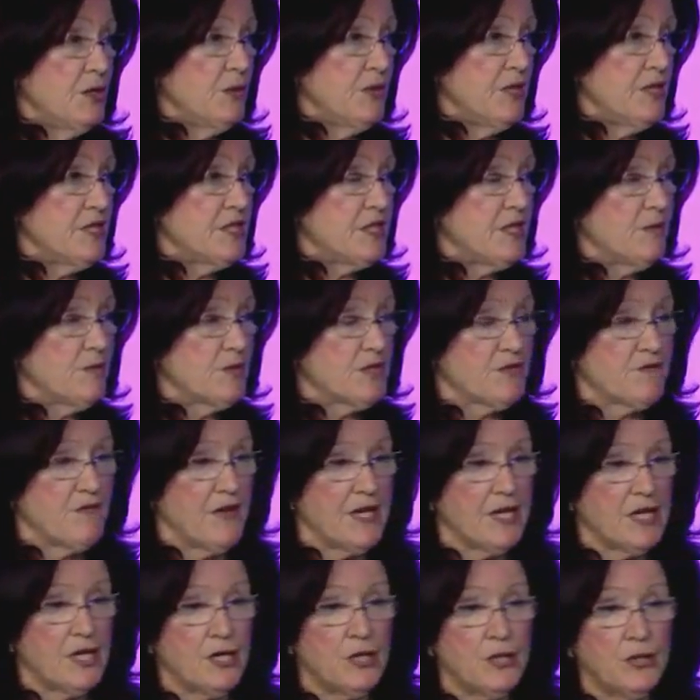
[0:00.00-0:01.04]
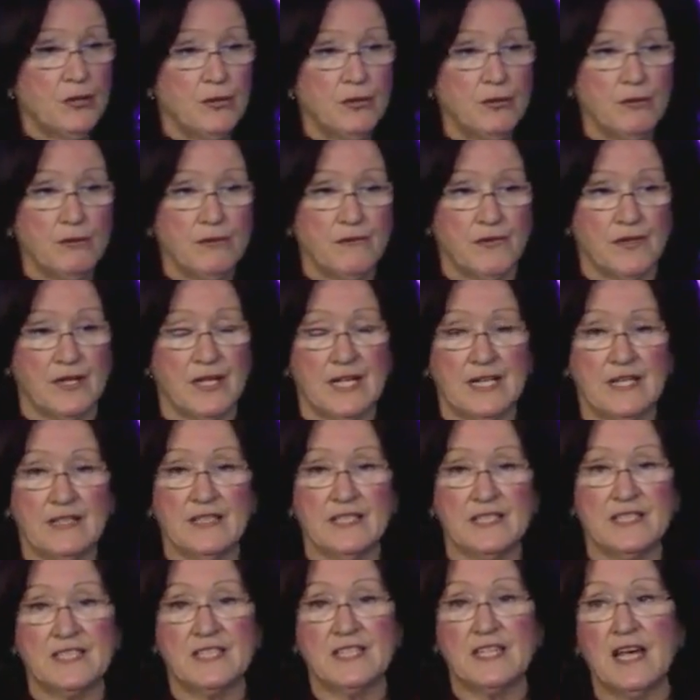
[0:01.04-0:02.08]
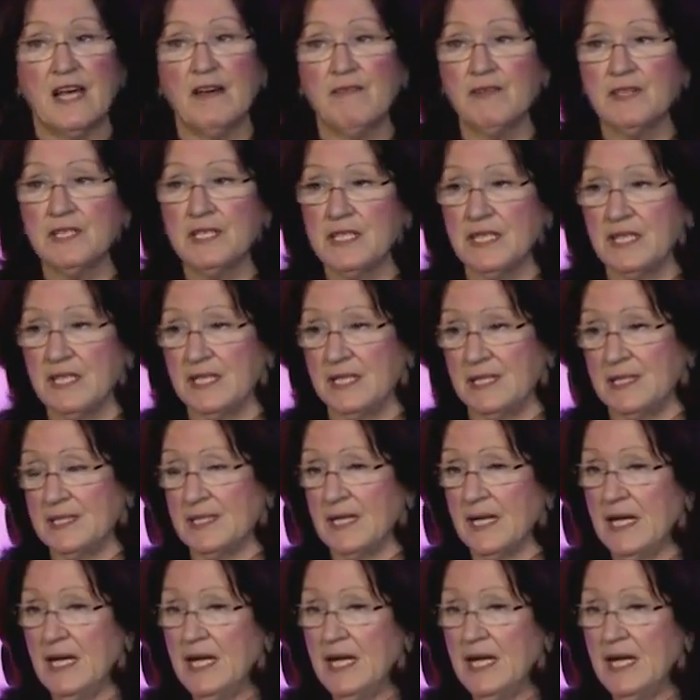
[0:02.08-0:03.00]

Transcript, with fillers: is it was Vancouver in the 70s,